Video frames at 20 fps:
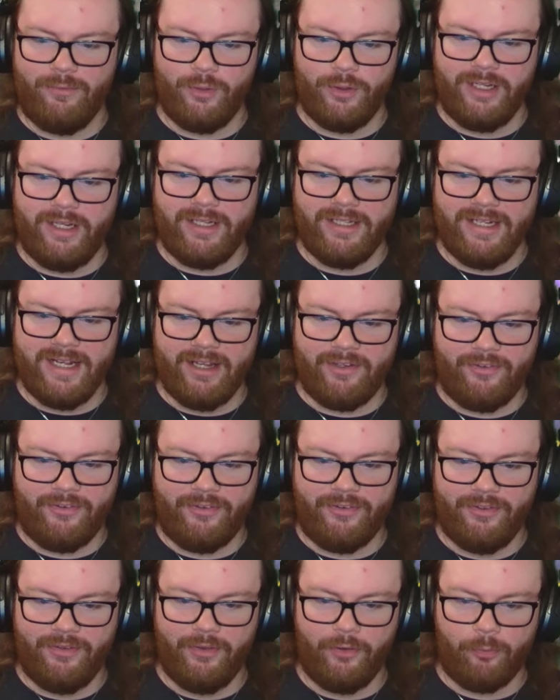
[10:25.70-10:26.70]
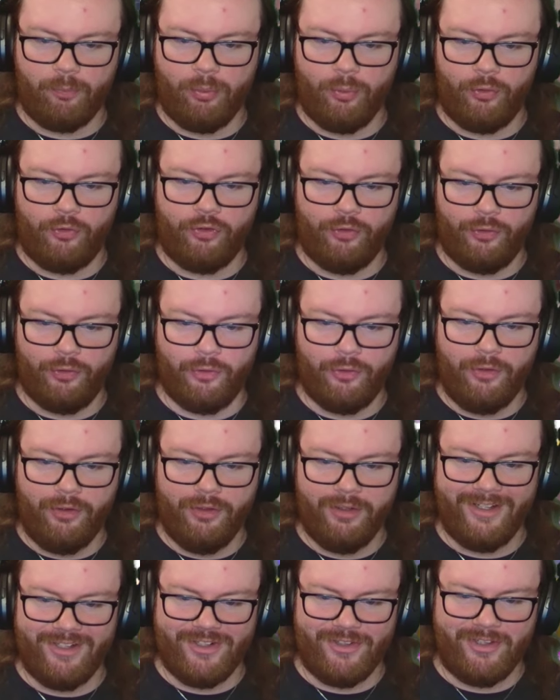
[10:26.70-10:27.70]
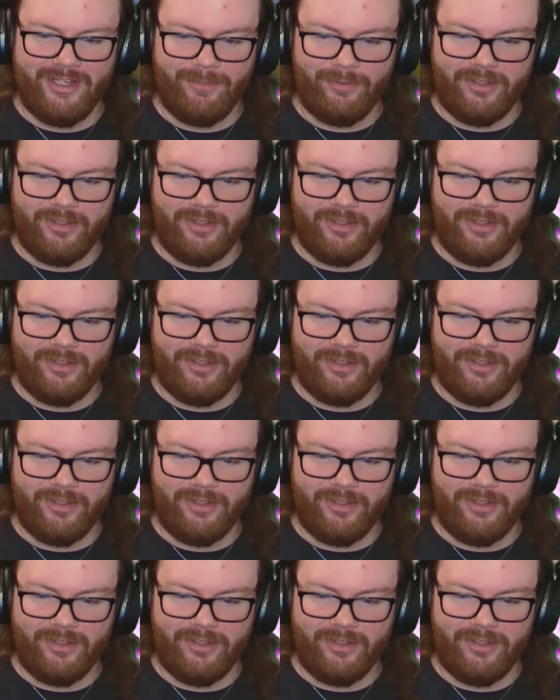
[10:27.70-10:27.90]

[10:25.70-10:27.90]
again. Yes, this poor turtle. He just keeps